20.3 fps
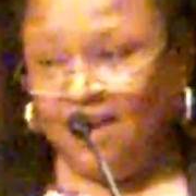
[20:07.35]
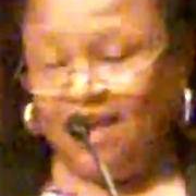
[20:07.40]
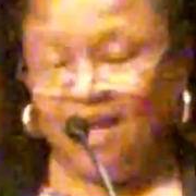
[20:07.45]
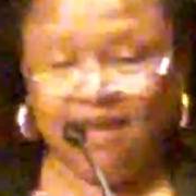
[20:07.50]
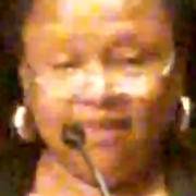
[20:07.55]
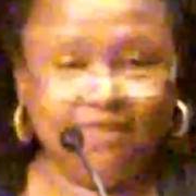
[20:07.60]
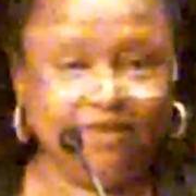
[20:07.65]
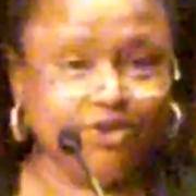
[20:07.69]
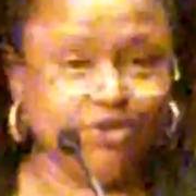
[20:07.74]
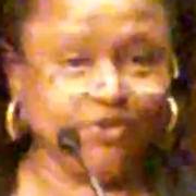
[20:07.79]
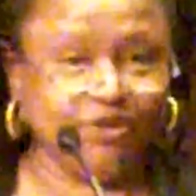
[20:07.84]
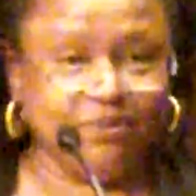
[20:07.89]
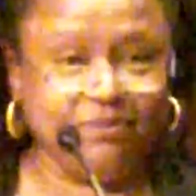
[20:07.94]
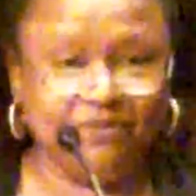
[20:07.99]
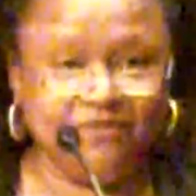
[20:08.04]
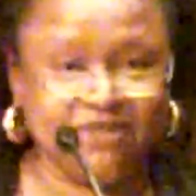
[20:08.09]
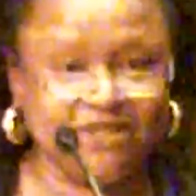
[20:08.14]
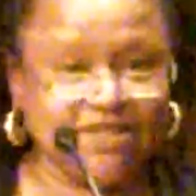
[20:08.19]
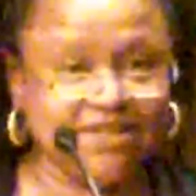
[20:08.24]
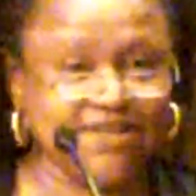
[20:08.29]
again, the
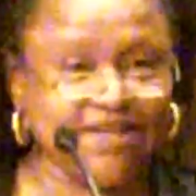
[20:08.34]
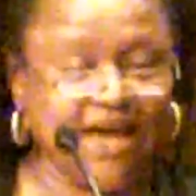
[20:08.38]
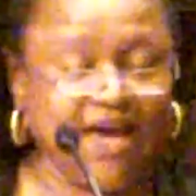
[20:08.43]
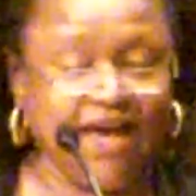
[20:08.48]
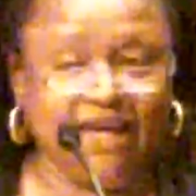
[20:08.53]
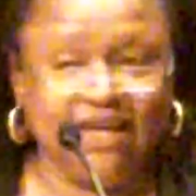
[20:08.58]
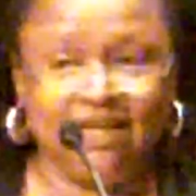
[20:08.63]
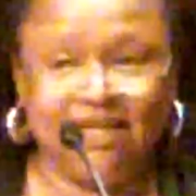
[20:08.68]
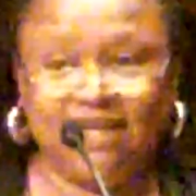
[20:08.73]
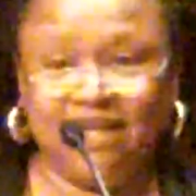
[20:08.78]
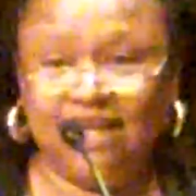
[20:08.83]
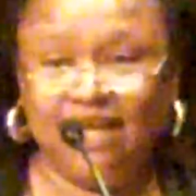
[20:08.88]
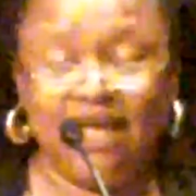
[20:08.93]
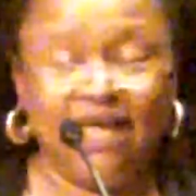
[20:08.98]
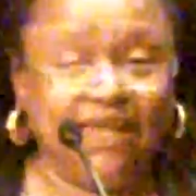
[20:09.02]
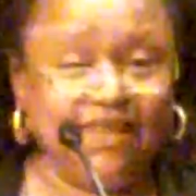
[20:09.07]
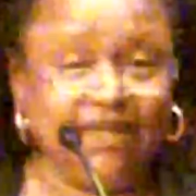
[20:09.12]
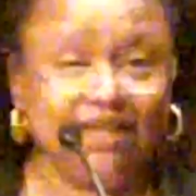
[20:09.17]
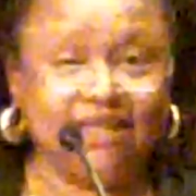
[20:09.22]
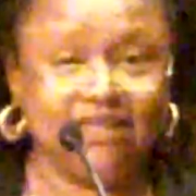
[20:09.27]
dream of
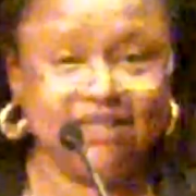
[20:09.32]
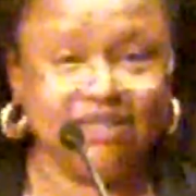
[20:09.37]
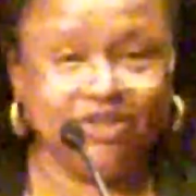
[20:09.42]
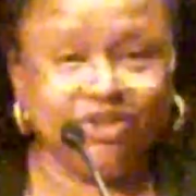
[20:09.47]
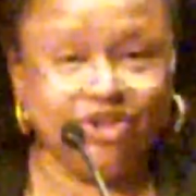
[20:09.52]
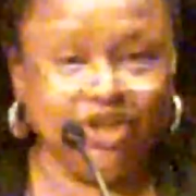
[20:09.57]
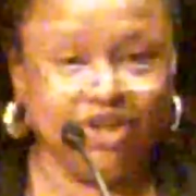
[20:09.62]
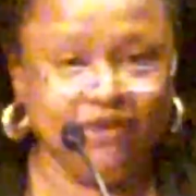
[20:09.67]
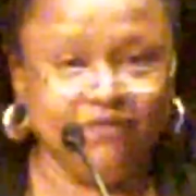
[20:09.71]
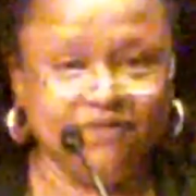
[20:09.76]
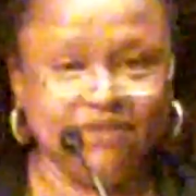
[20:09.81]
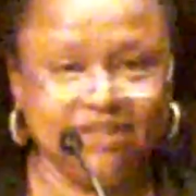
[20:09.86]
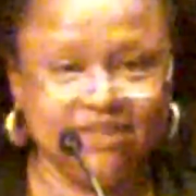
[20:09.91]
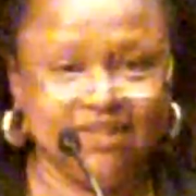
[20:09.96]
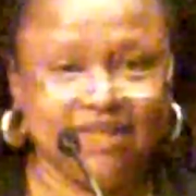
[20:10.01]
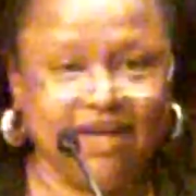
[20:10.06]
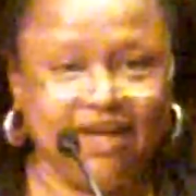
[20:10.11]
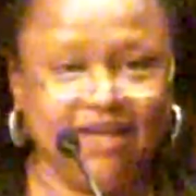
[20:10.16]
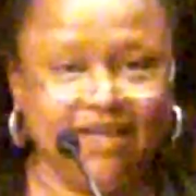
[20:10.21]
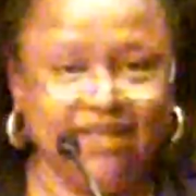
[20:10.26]
society, the condition of
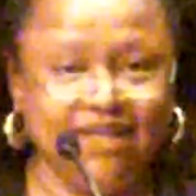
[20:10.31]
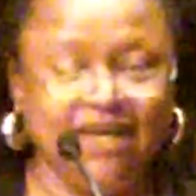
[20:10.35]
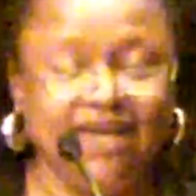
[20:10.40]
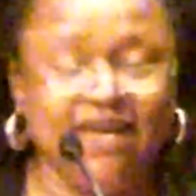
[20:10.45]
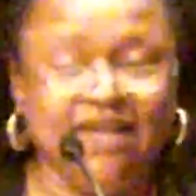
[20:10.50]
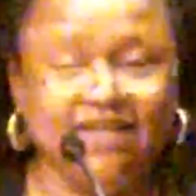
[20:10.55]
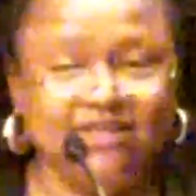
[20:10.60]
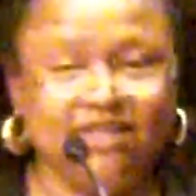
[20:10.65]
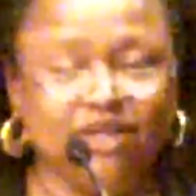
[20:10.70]
society,